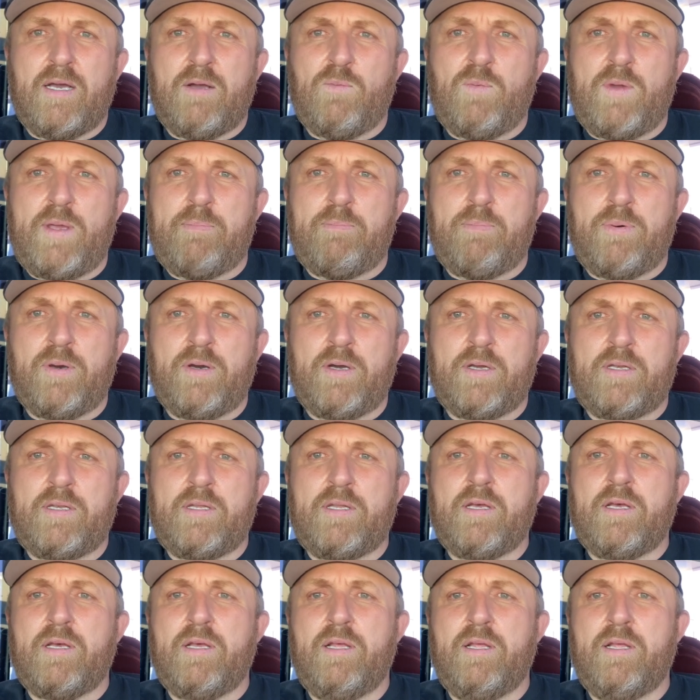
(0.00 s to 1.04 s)
We put
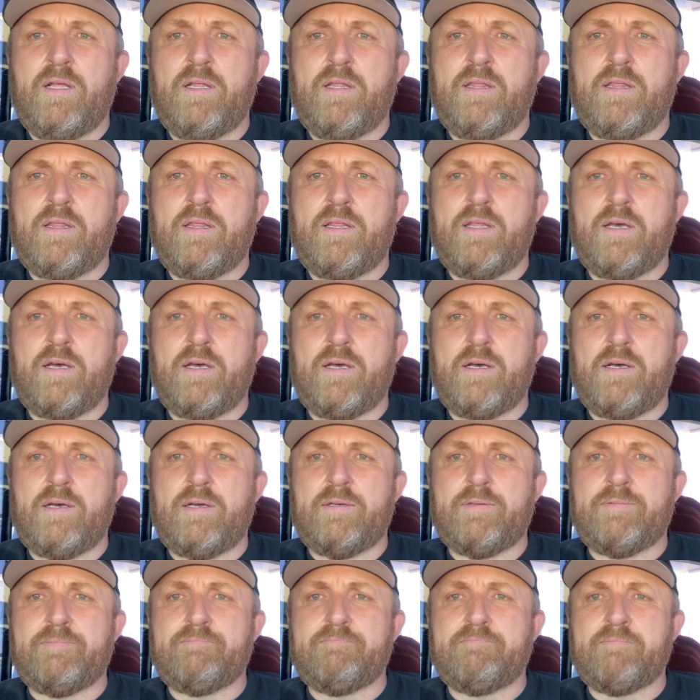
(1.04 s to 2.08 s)

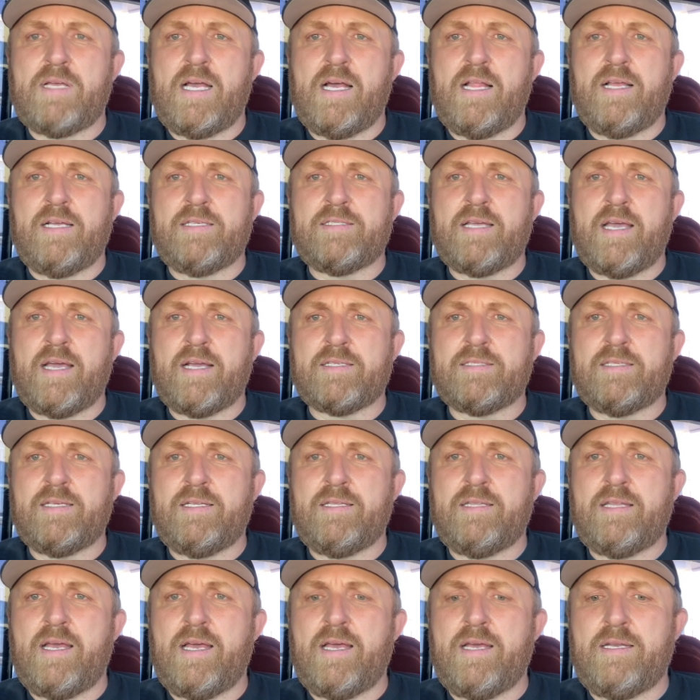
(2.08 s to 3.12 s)
the LSX
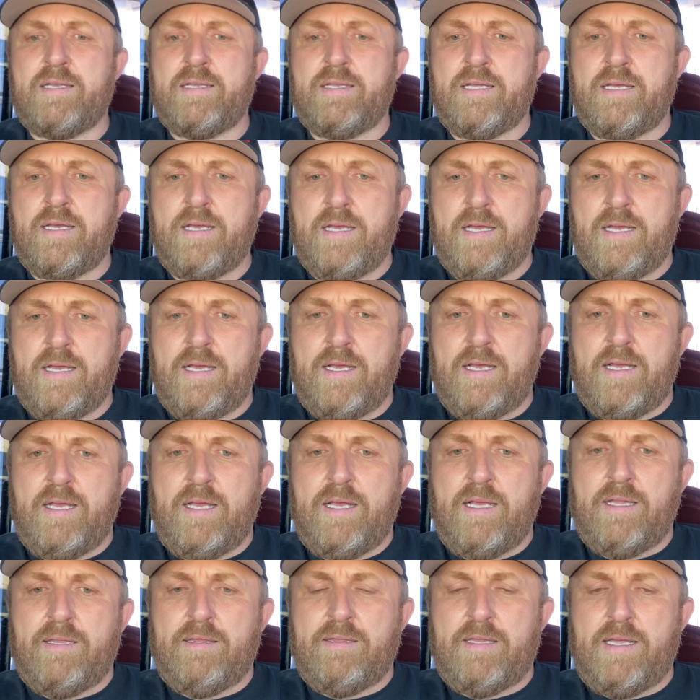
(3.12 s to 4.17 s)
in then,
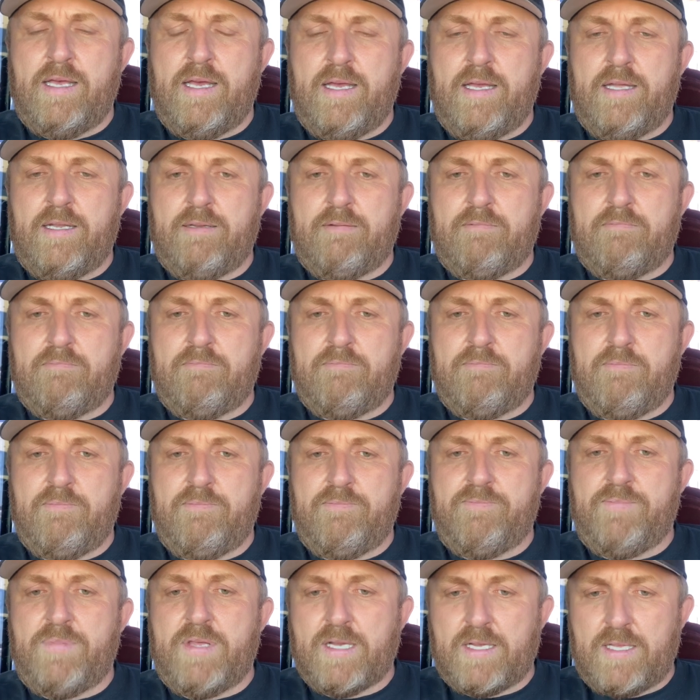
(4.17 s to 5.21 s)
and
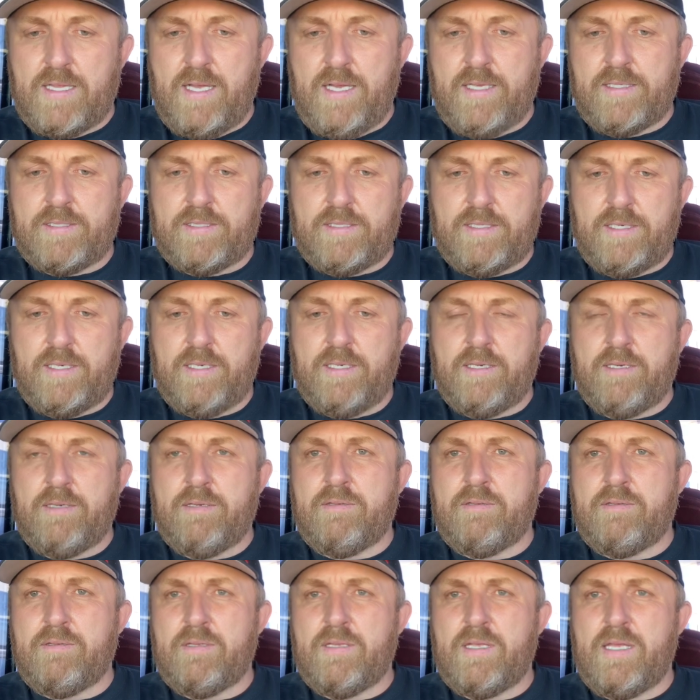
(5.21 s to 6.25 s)
the cluster
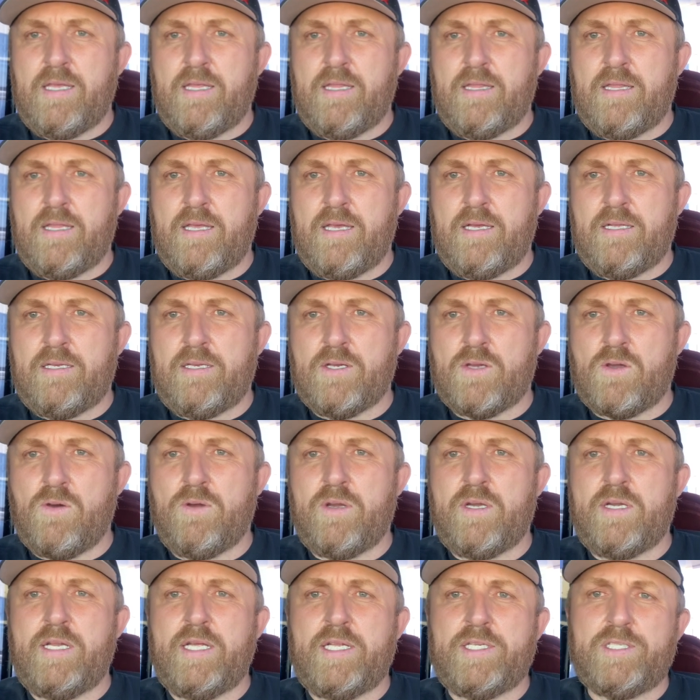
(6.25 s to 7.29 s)
in the
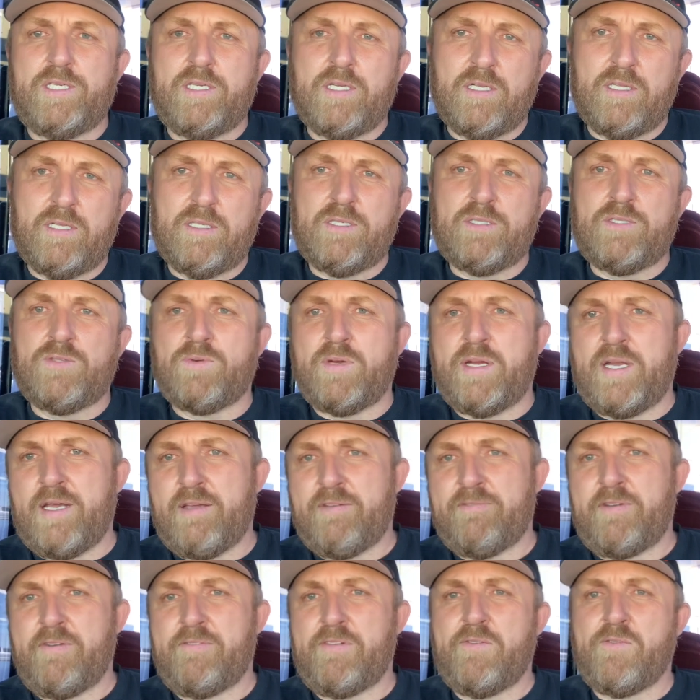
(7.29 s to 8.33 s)
Dakota Digital is reading
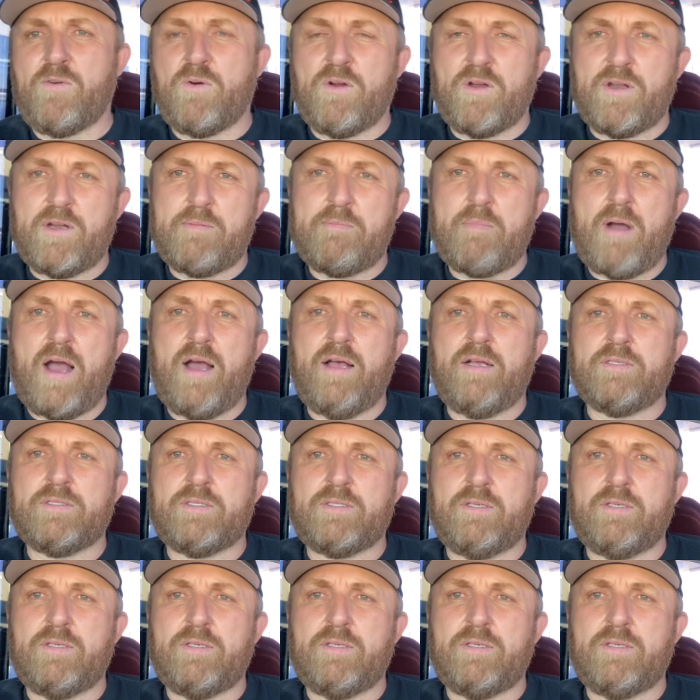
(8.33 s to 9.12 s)
5,400 miles.